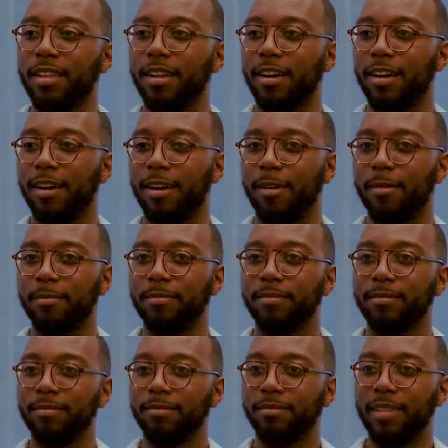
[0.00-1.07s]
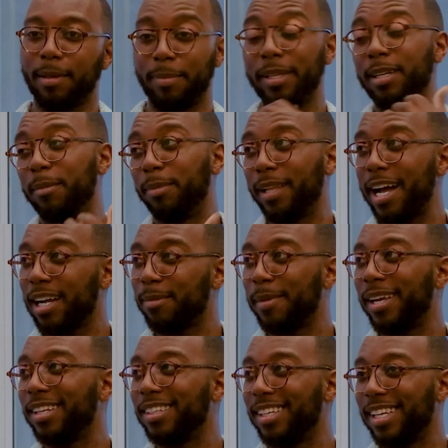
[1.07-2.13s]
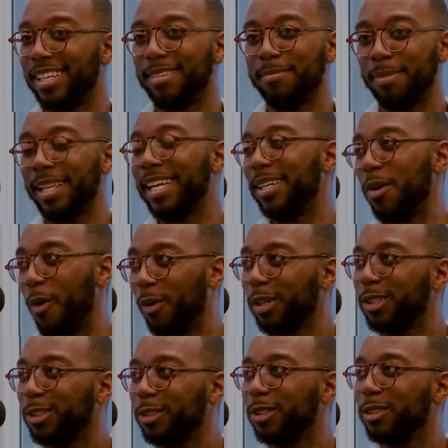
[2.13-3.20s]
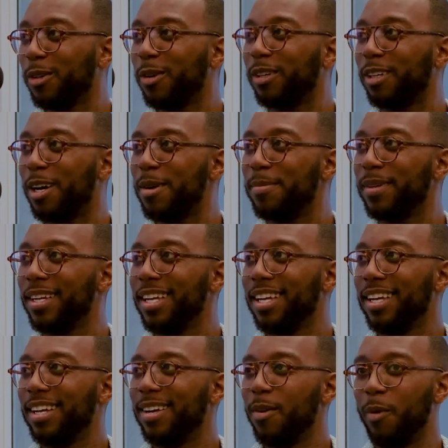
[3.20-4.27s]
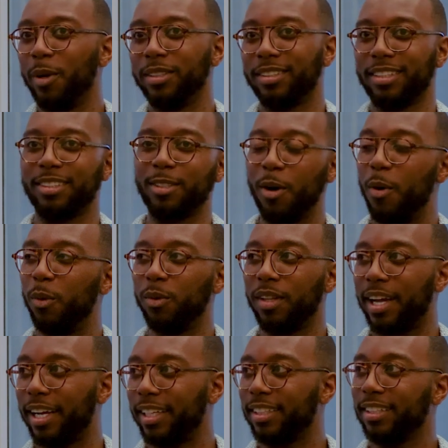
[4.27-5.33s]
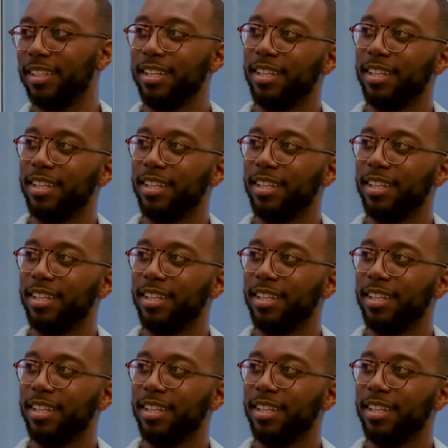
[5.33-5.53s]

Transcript: Like being a black man and playing orchestra growing up was its own like